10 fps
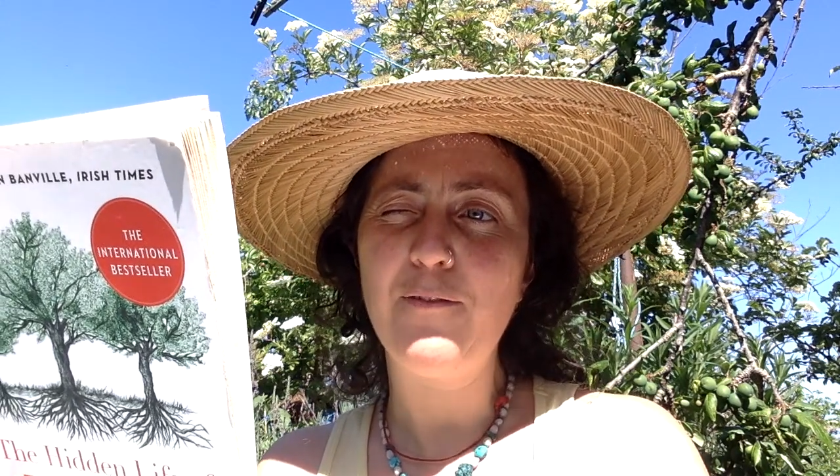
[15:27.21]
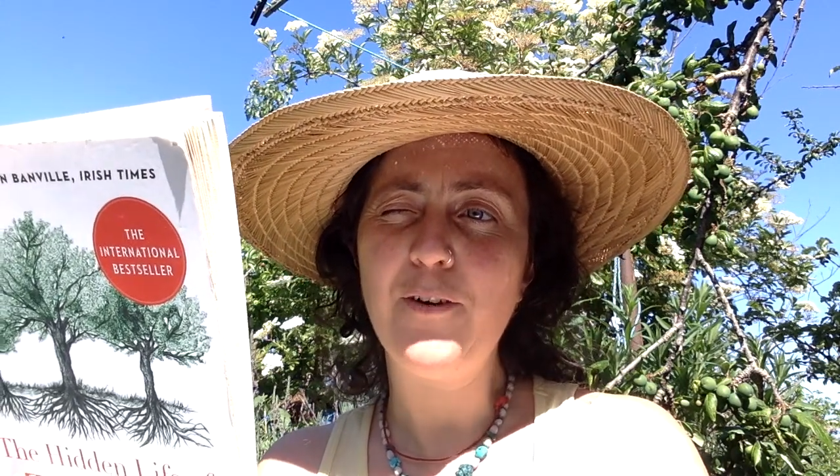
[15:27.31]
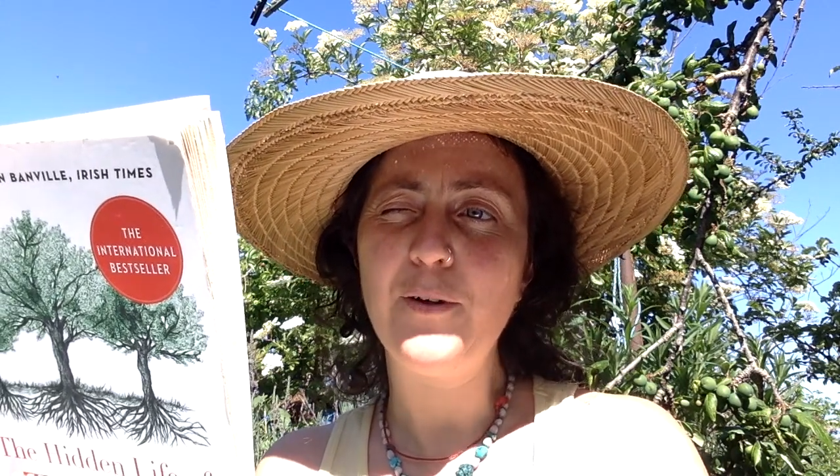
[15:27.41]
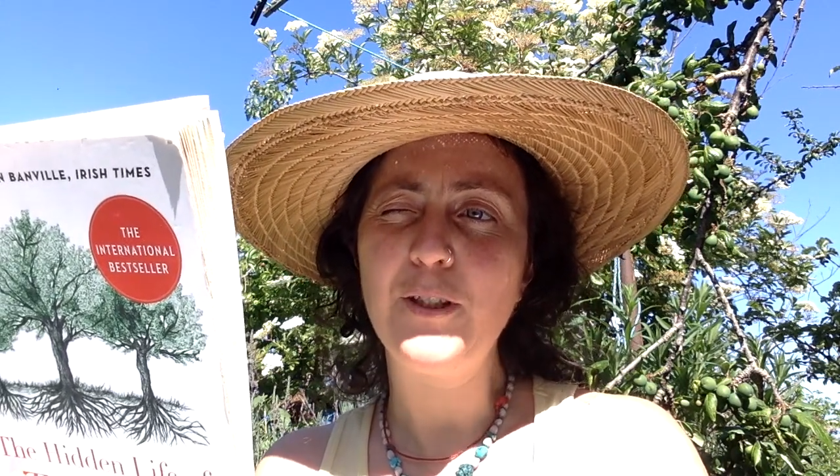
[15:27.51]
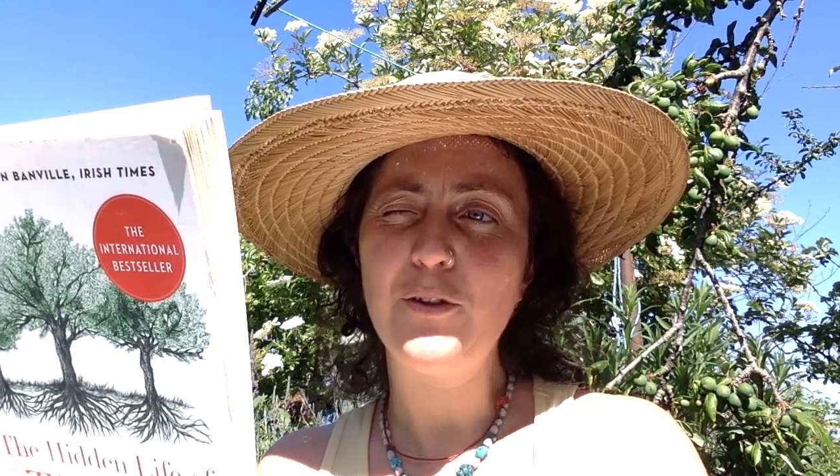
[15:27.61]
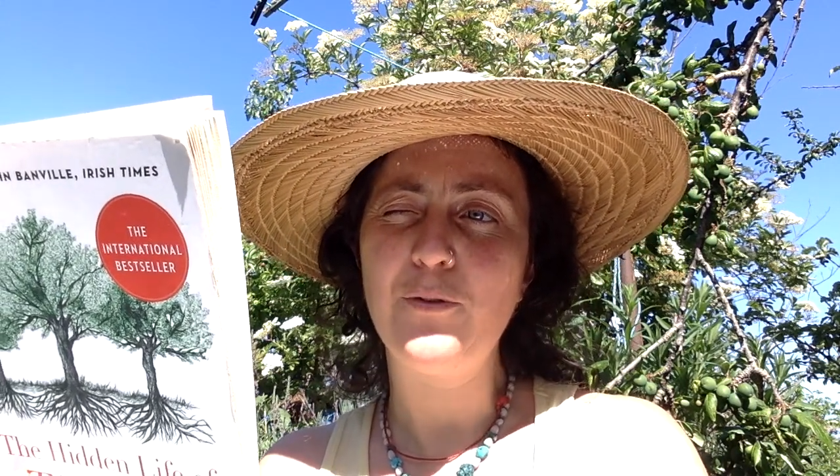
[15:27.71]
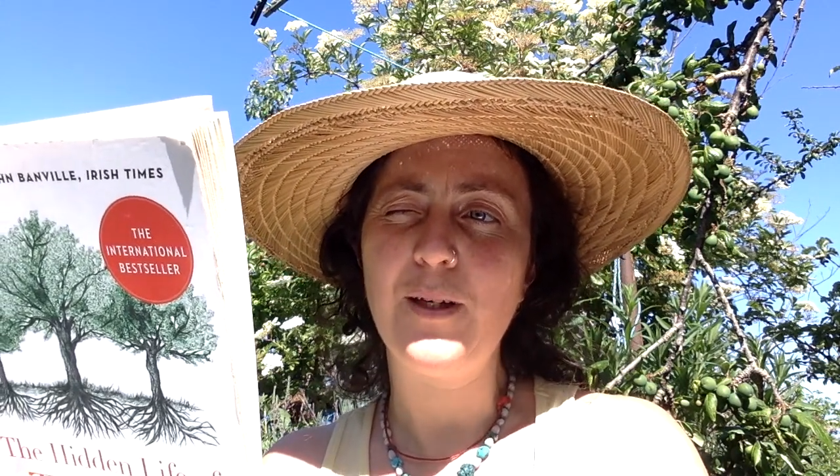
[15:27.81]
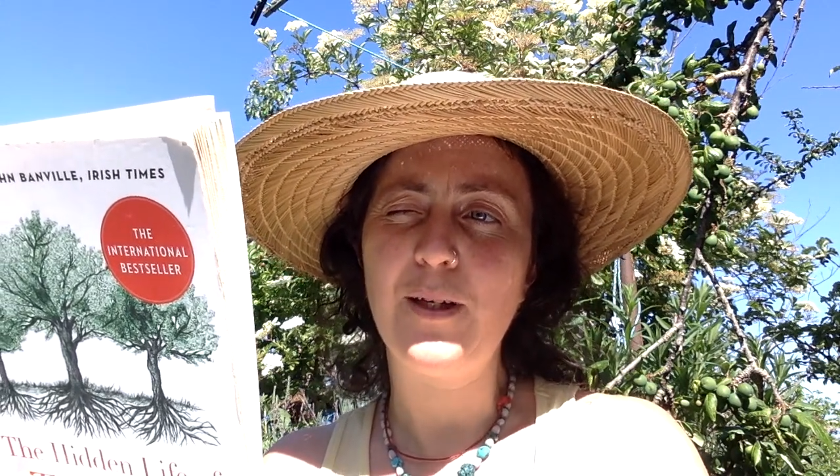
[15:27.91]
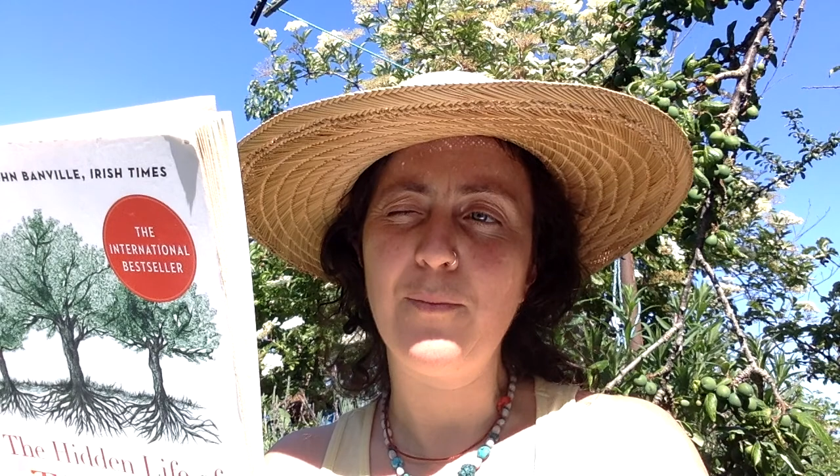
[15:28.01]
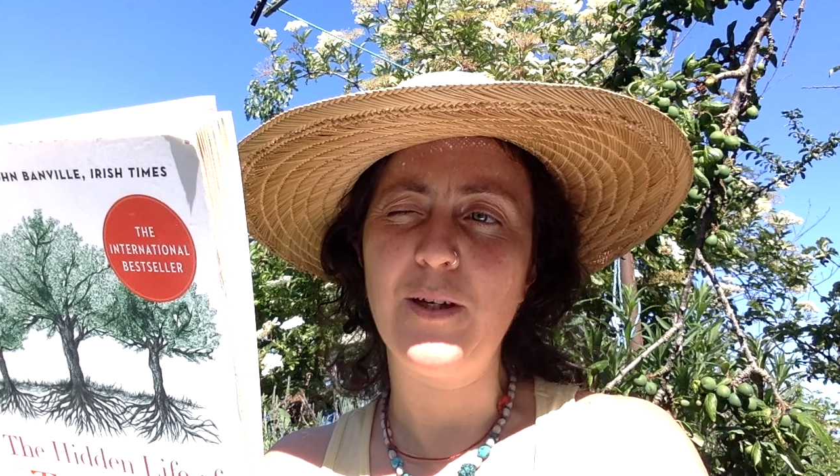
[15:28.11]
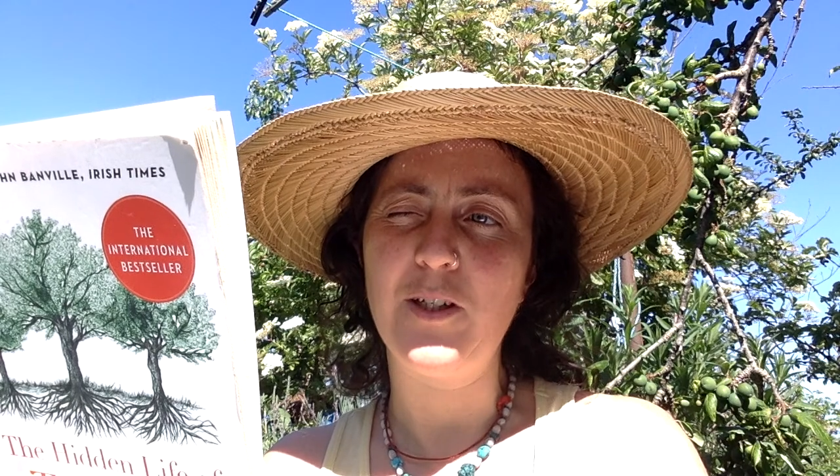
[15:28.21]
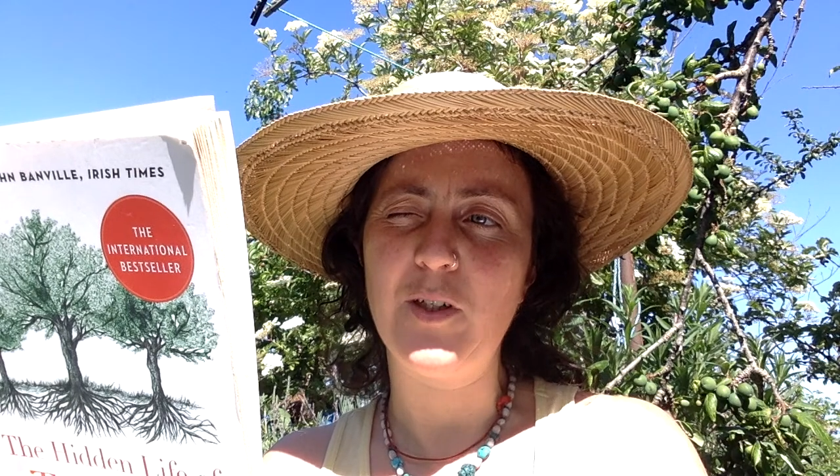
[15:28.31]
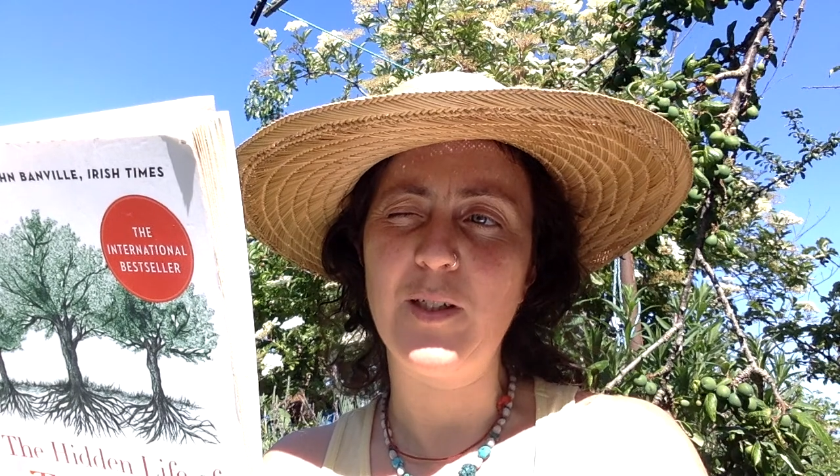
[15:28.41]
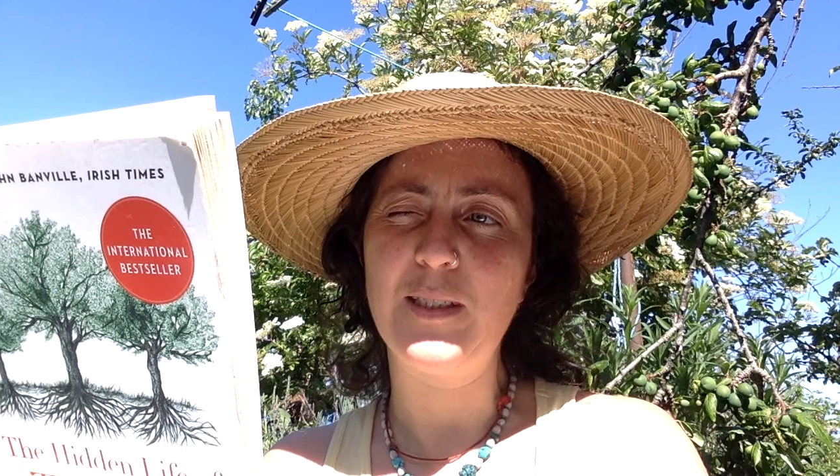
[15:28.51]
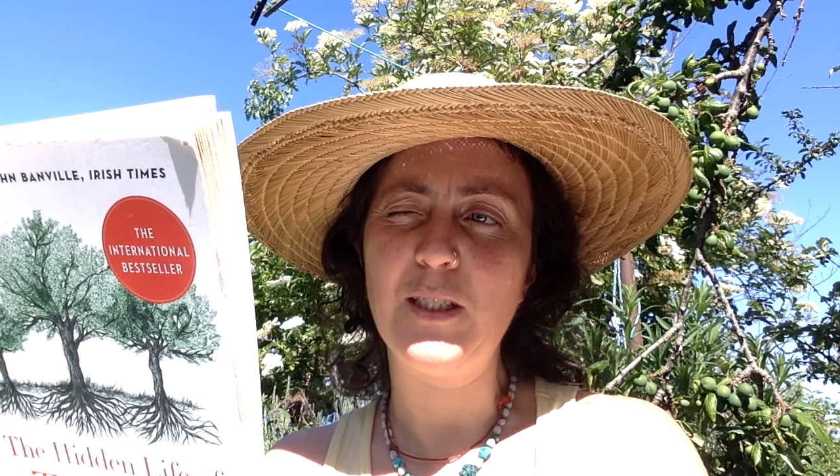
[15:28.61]
forestry
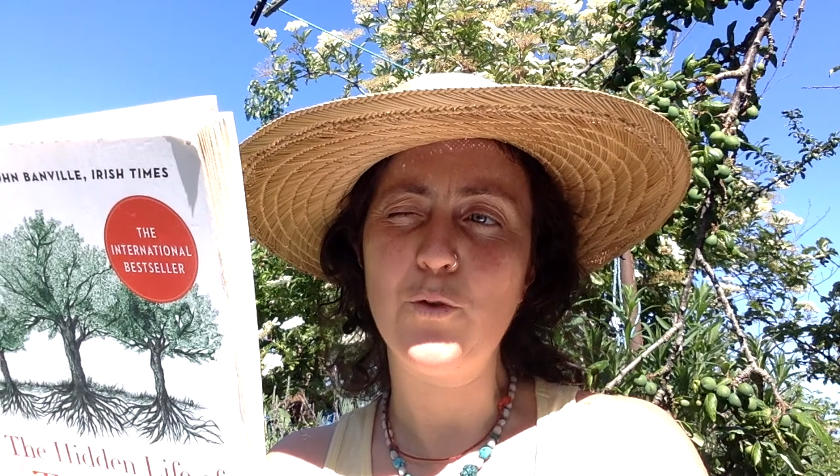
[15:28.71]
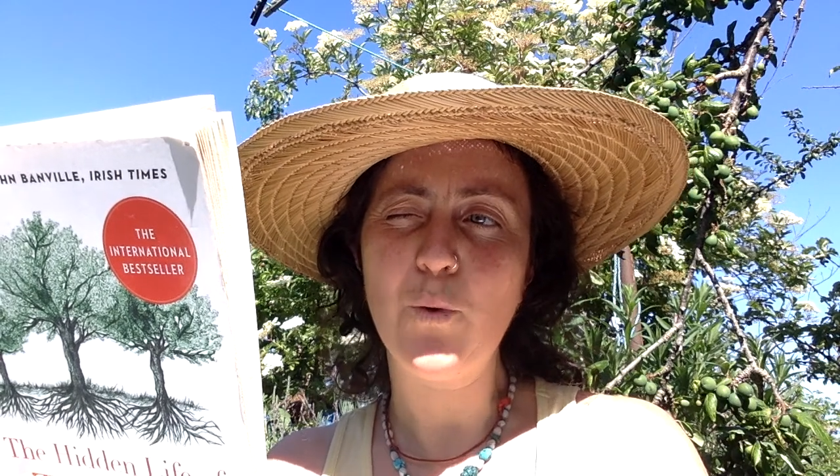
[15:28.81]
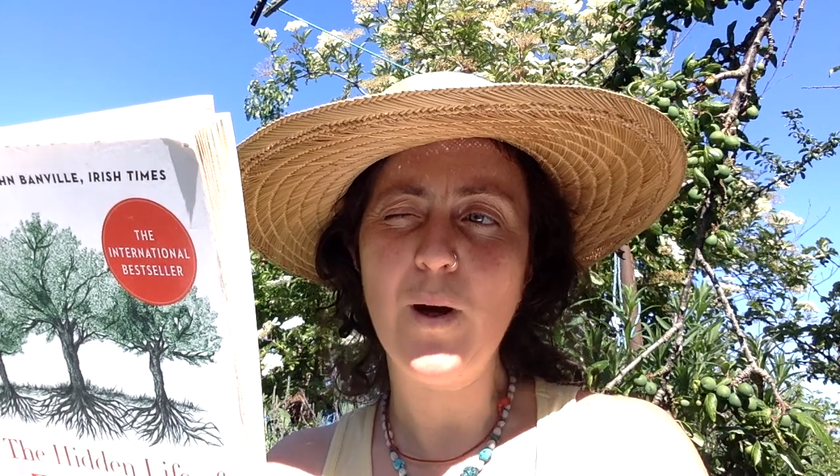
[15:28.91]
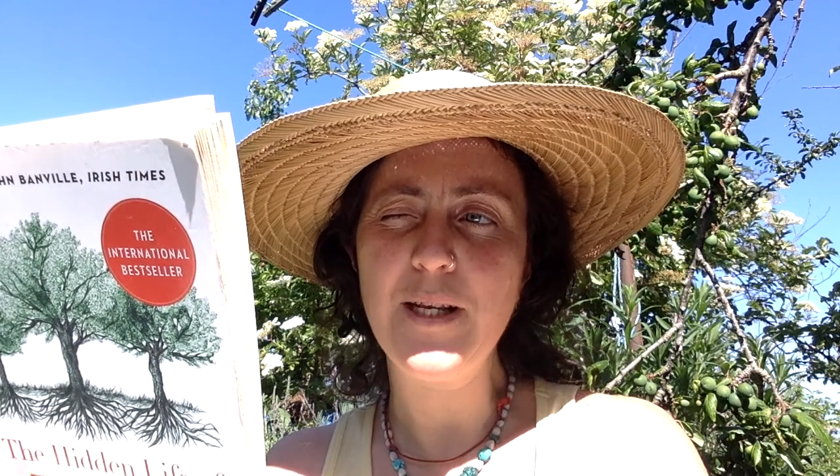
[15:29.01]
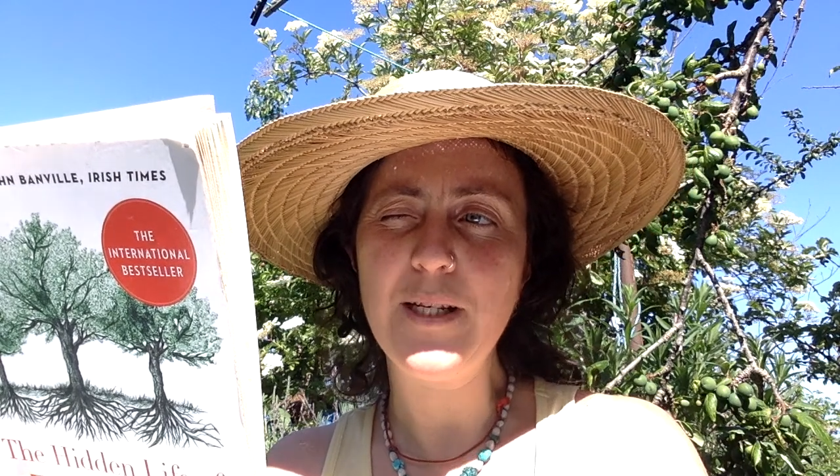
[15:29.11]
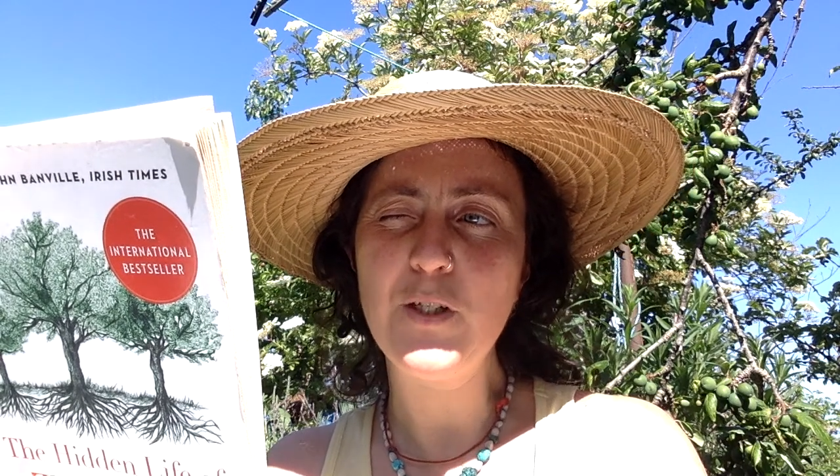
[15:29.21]
commissions are trying